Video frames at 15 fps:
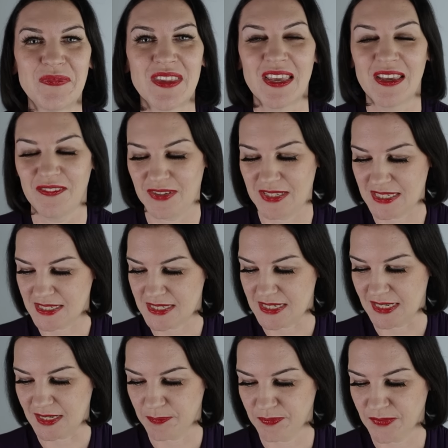Fantastic.
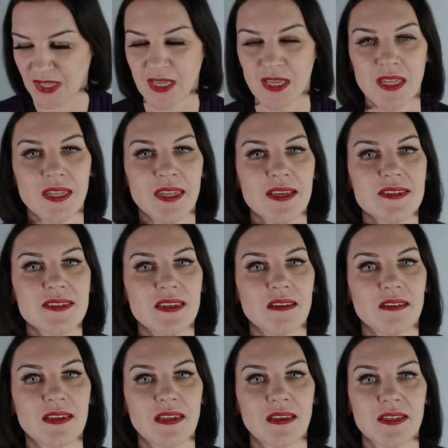Next thing
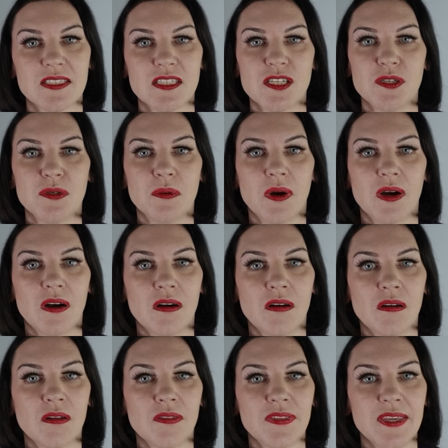I'd like to do are
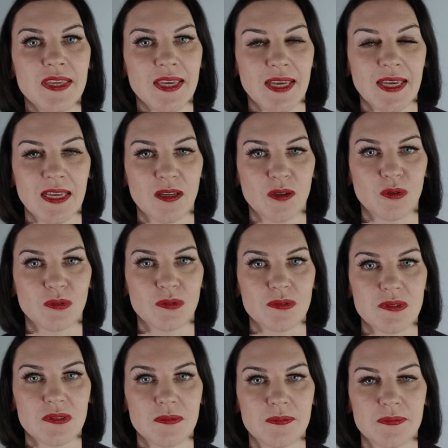the ankles.
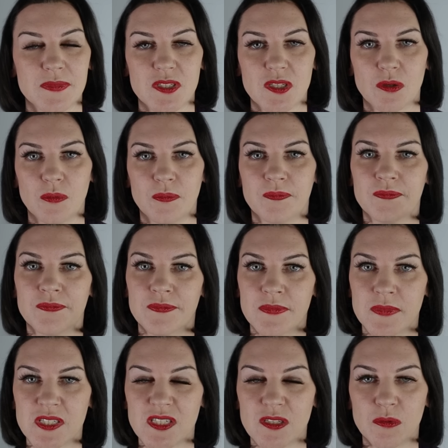So,
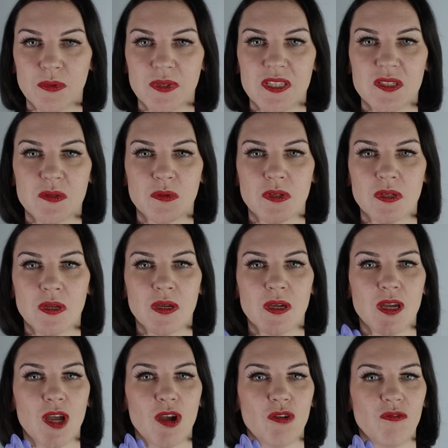still with this one,
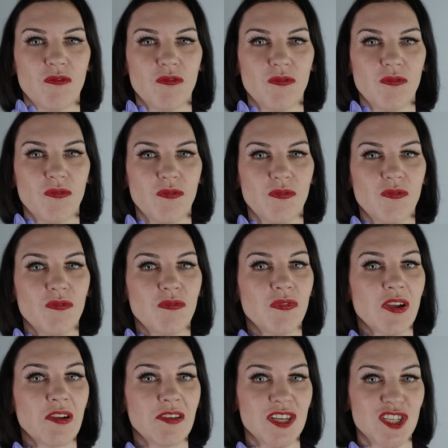
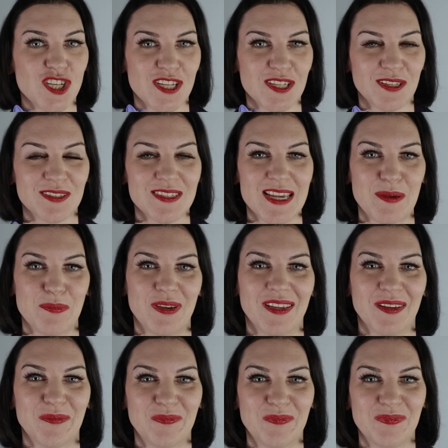very gentle tapping
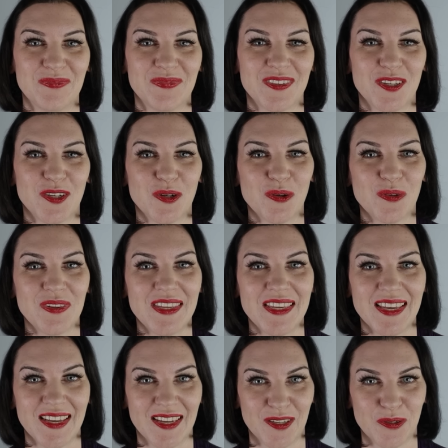on the
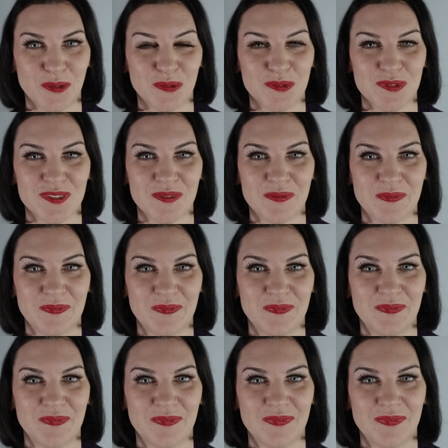ankles.
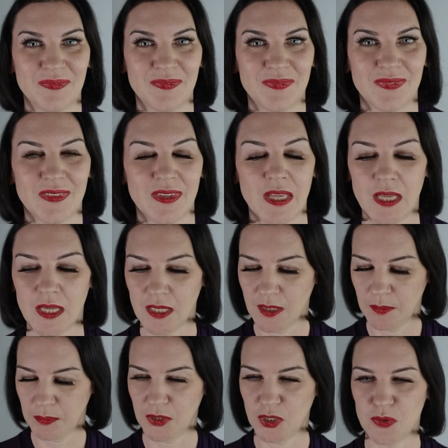Yep,
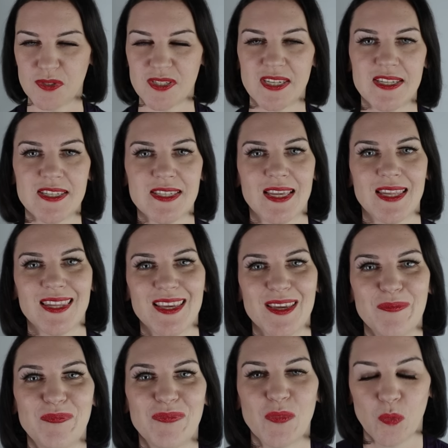you stay sat there.
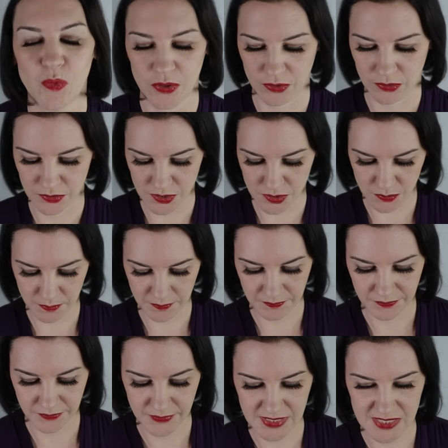What I'll do
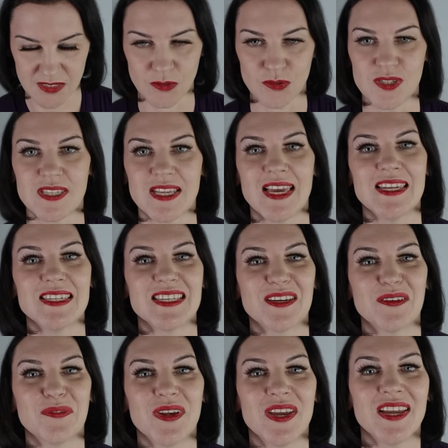is I'll just head down
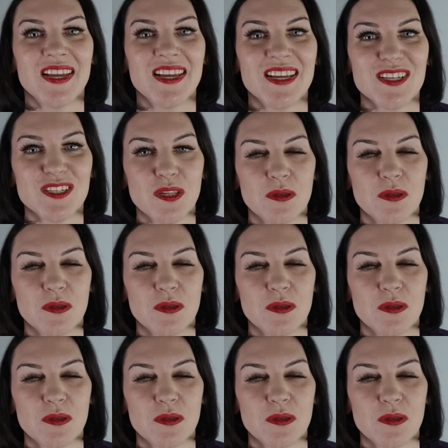to those